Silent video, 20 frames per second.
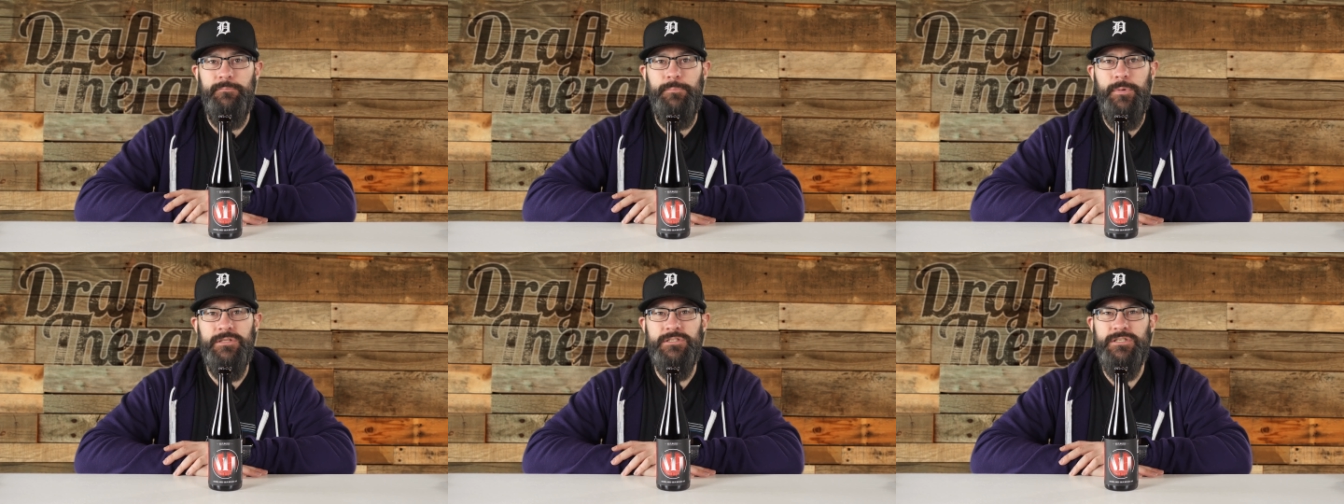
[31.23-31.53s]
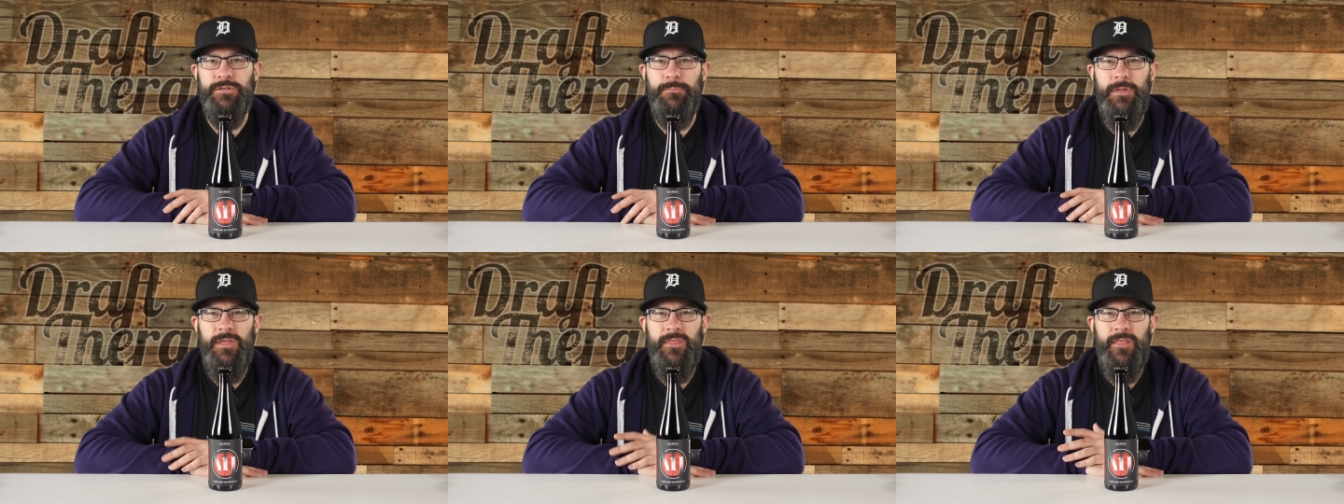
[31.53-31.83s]
but
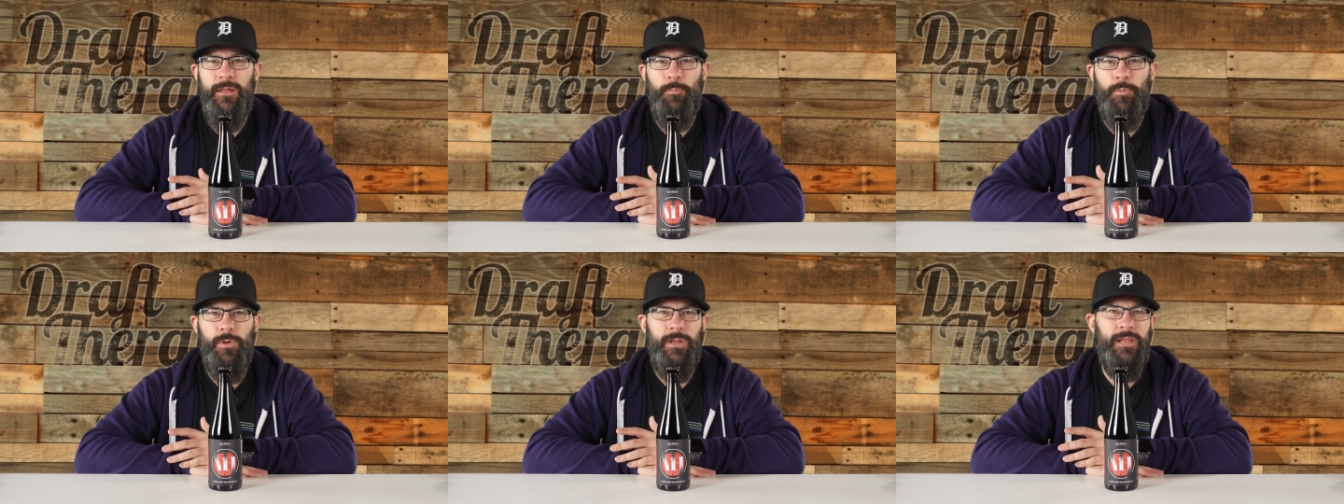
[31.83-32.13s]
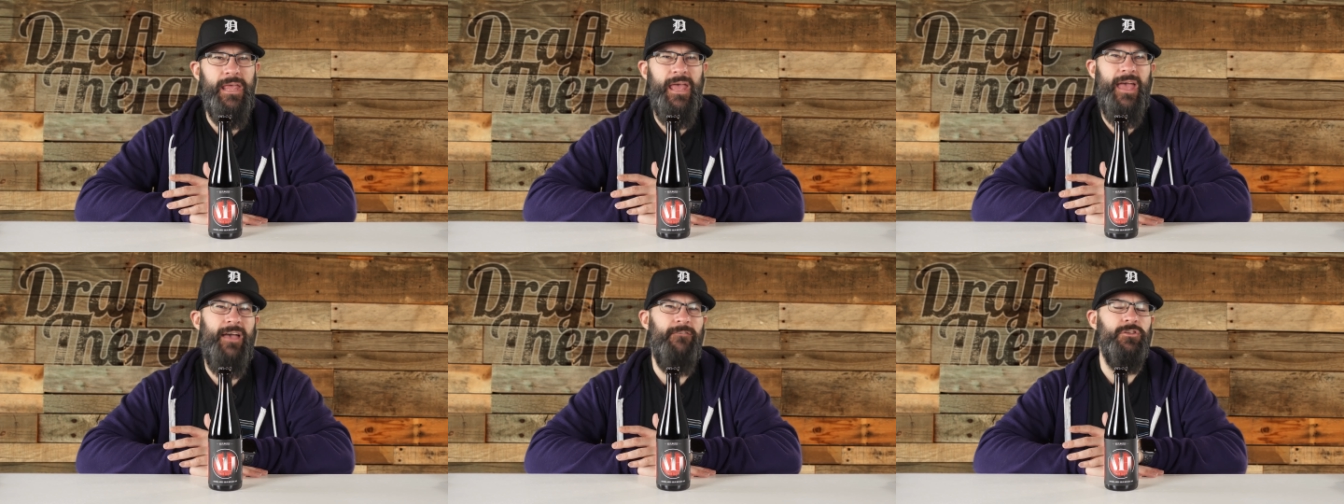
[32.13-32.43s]
to me, they
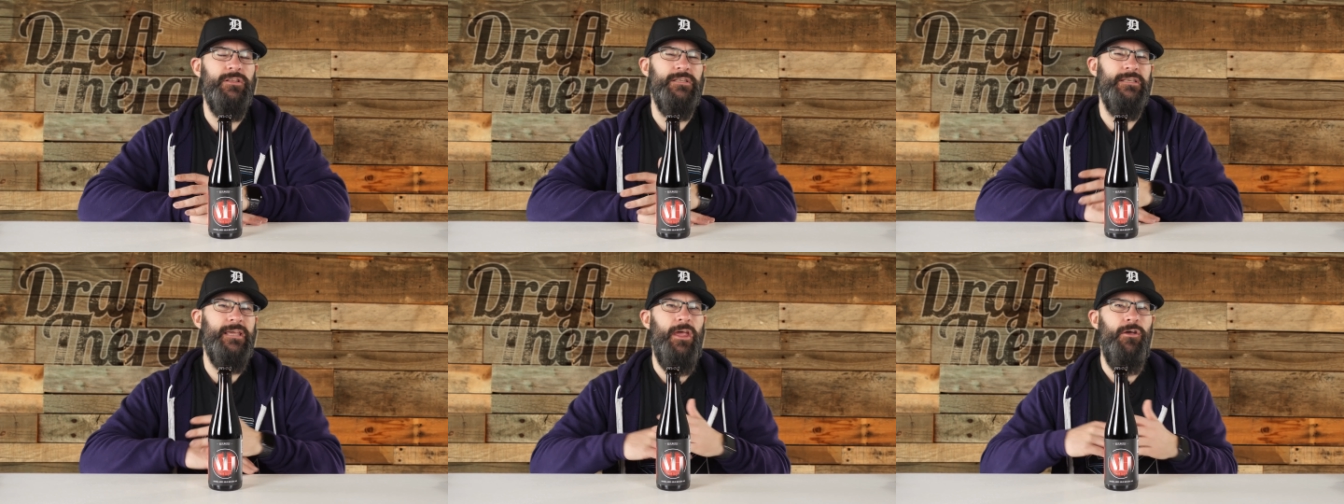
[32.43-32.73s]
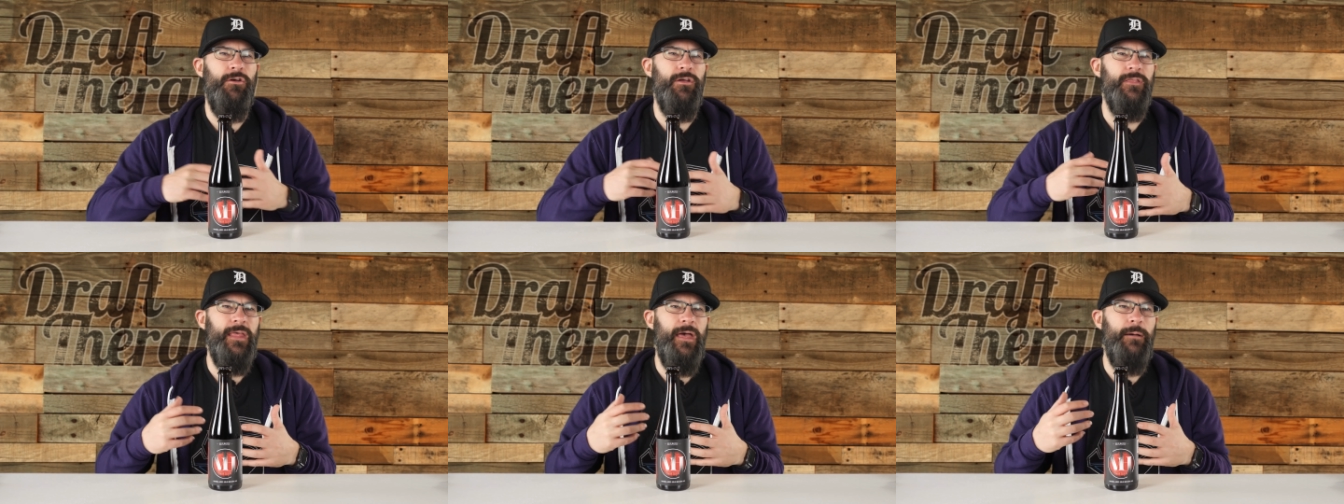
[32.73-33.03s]
really haven't
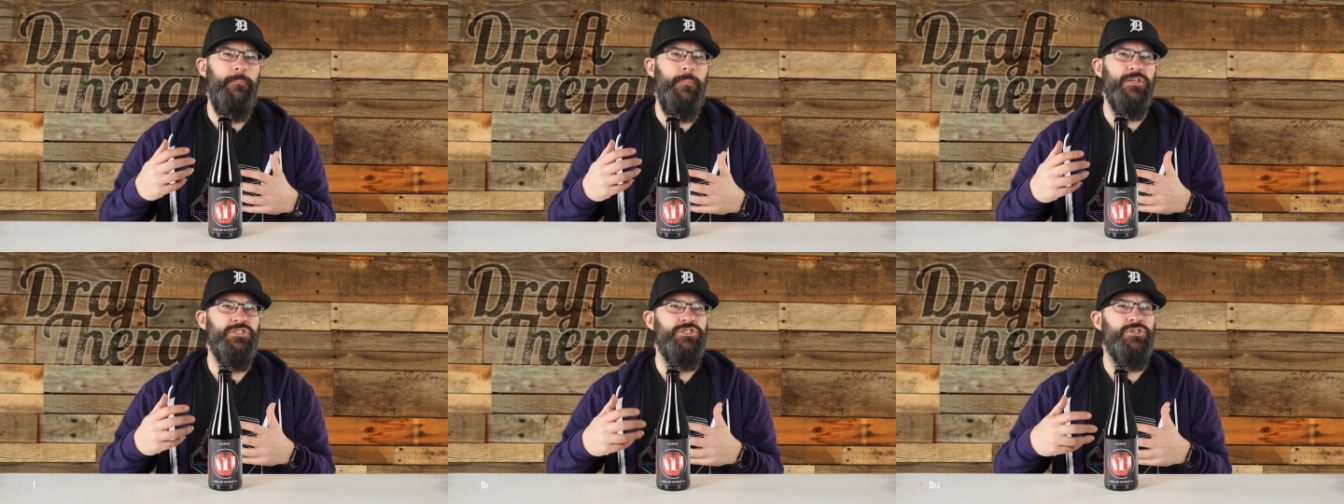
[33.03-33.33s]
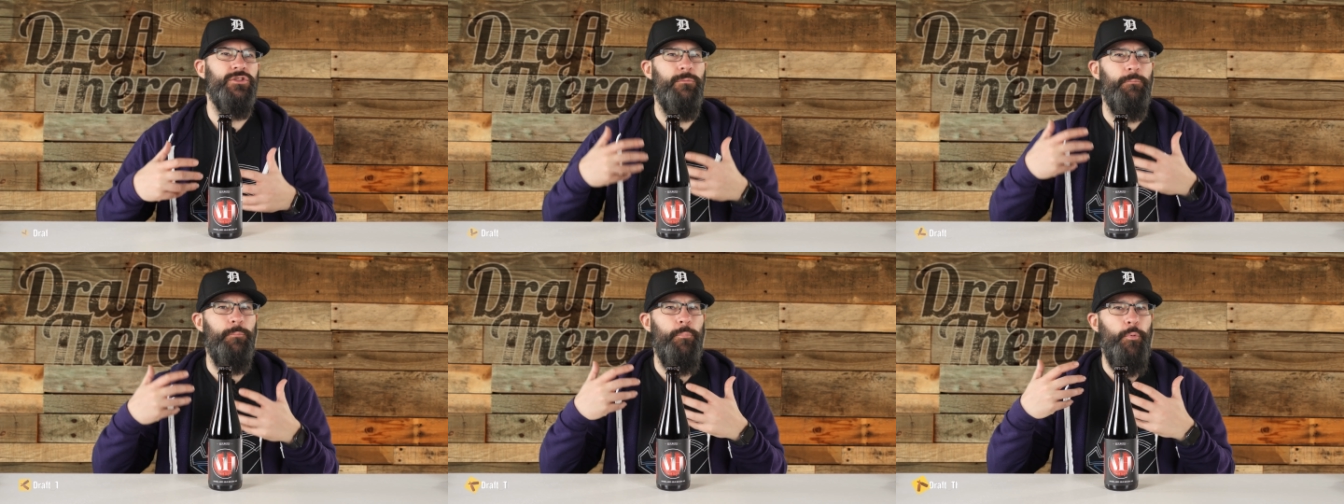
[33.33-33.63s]
carried that much
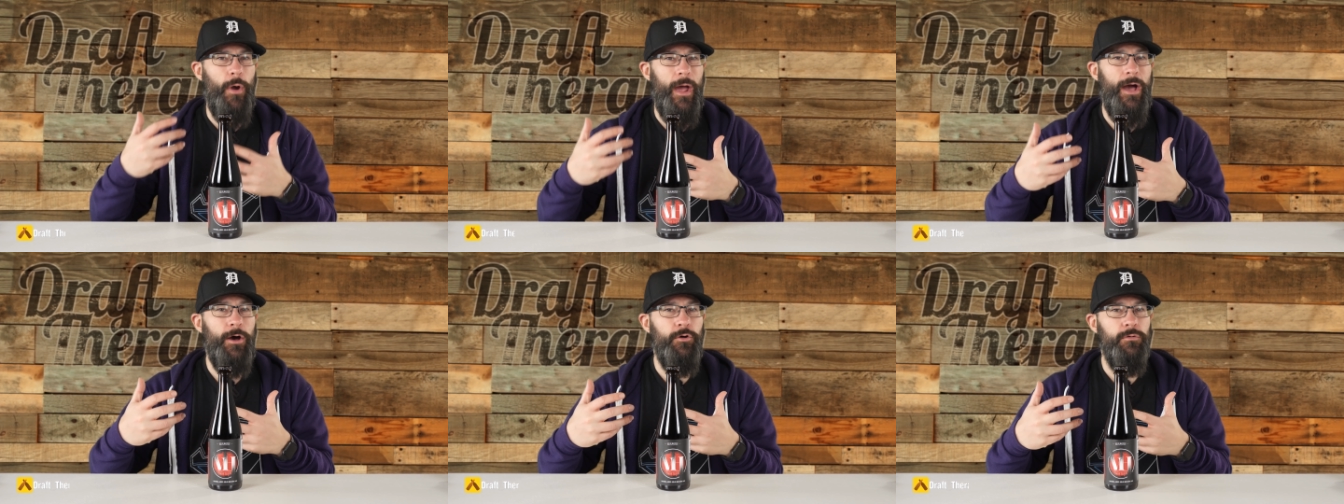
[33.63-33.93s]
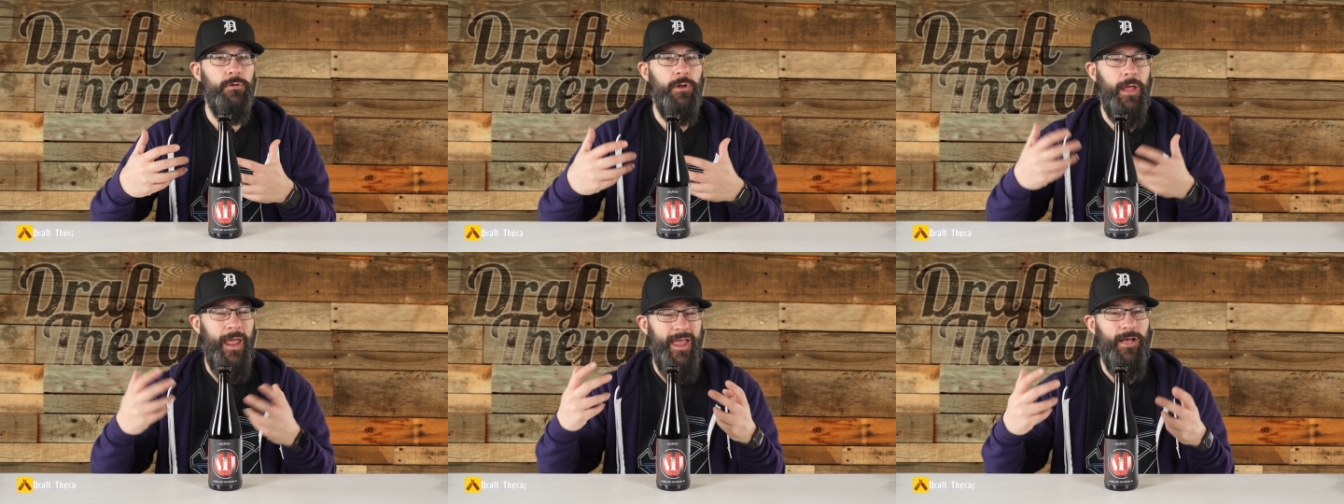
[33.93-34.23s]
of the
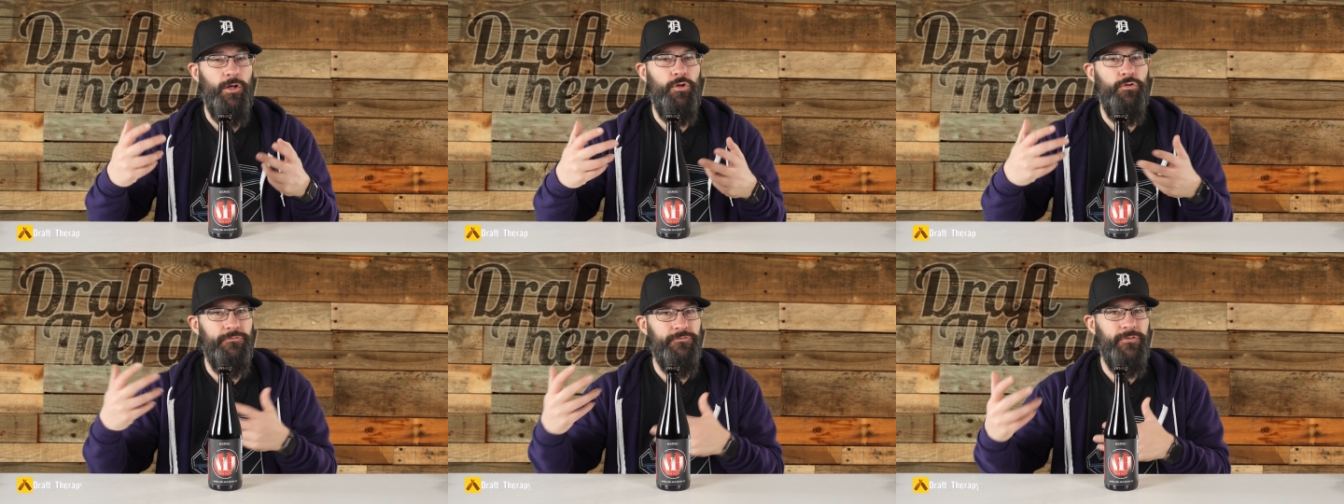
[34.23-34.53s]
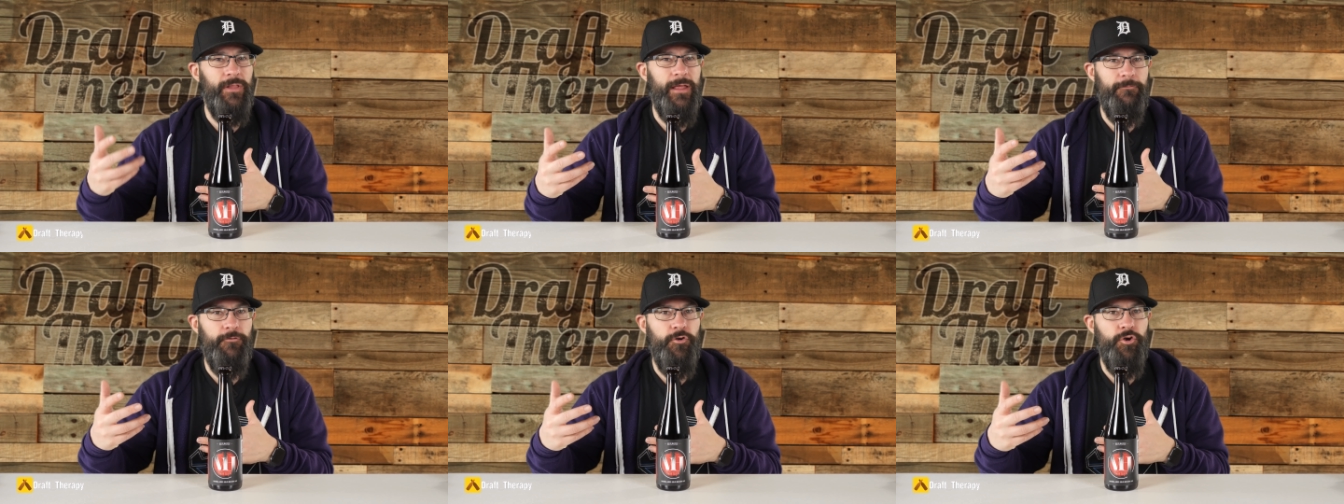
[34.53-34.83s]
brown ale
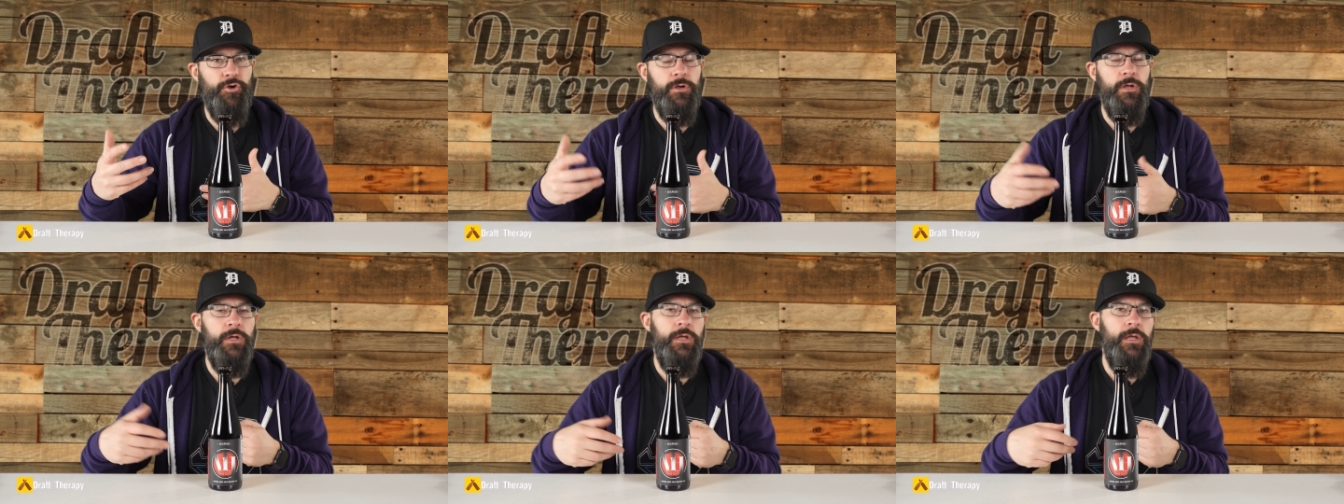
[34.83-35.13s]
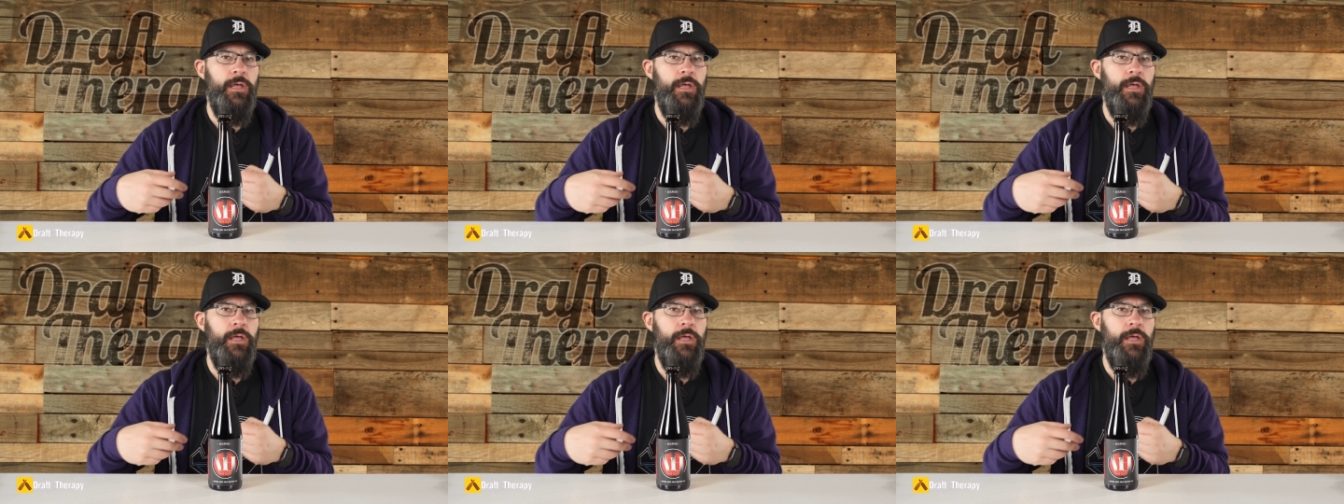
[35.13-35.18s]
flavor,